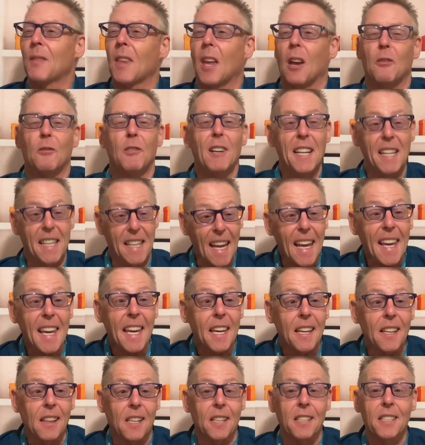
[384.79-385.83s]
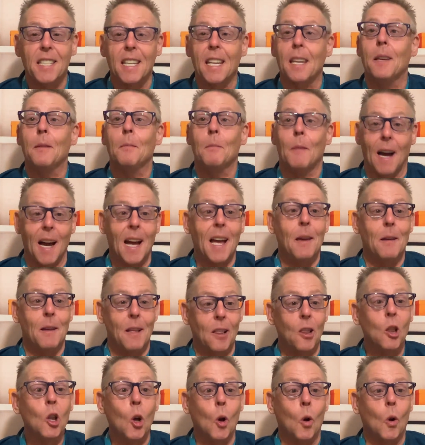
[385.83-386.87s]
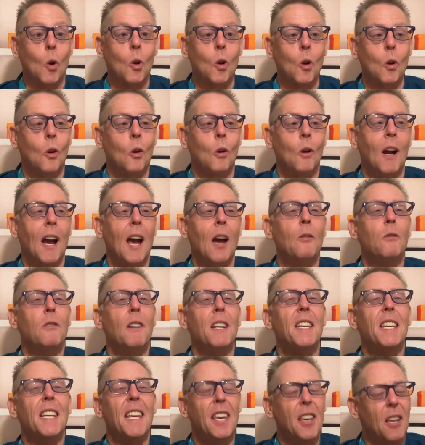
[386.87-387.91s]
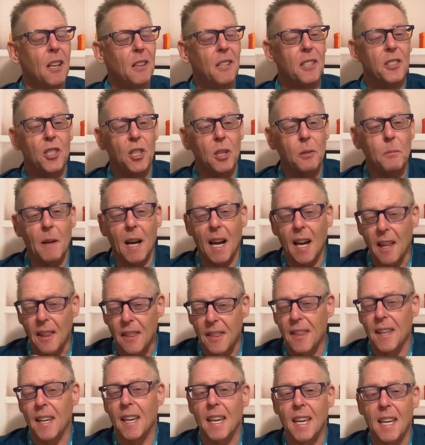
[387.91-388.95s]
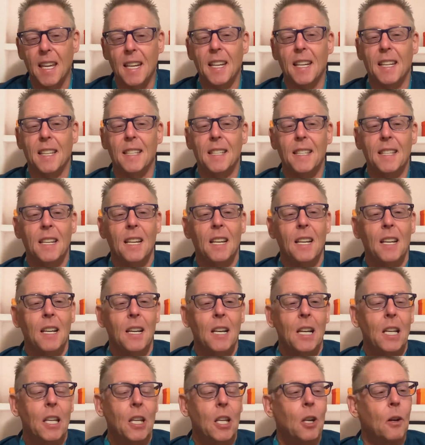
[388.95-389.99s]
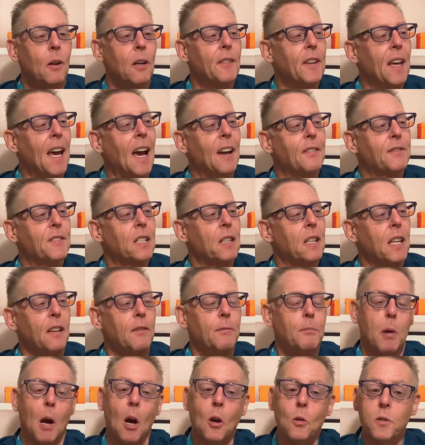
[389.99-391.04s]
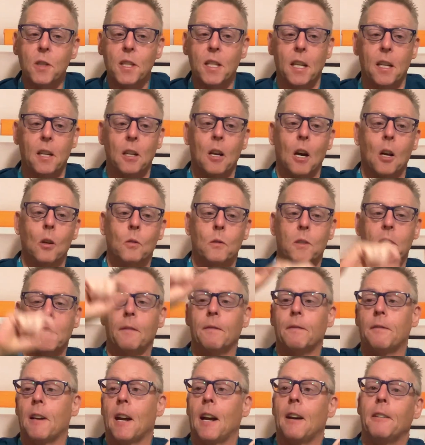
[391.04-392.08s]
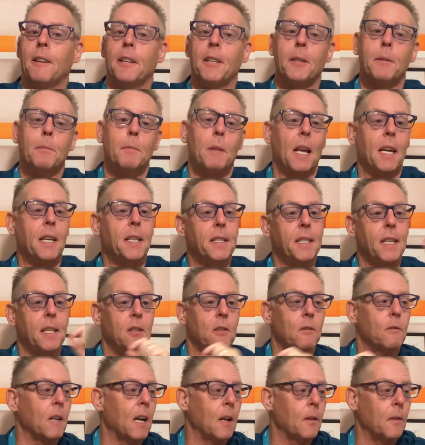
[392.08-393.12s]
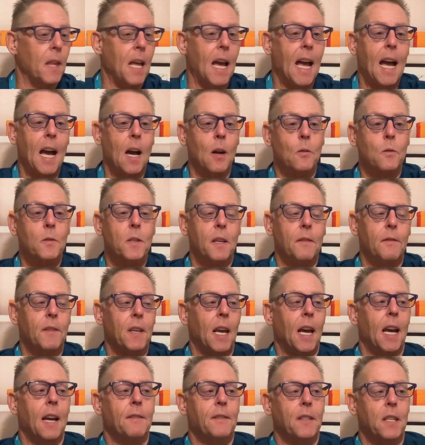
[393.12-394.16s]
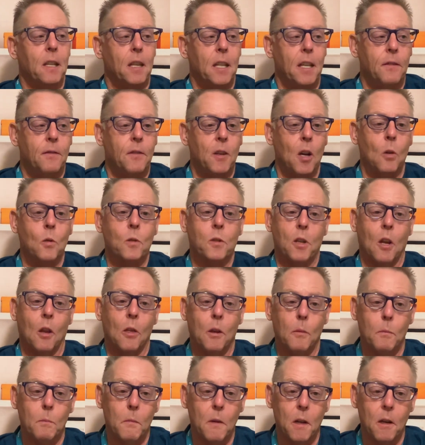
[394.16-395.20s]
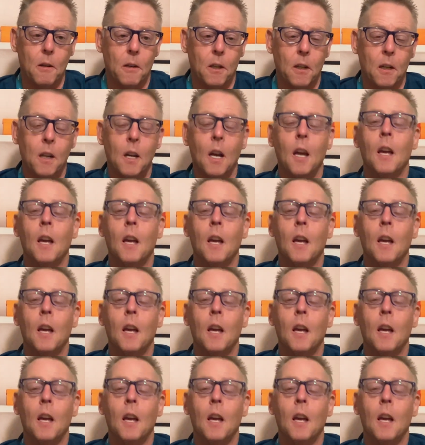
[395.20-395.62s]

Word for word: ridiculous it might look or how ridiculous you might think it is. You know, if you have to leave post-it notes in various places around the house, if you have to leave notes on the mirror,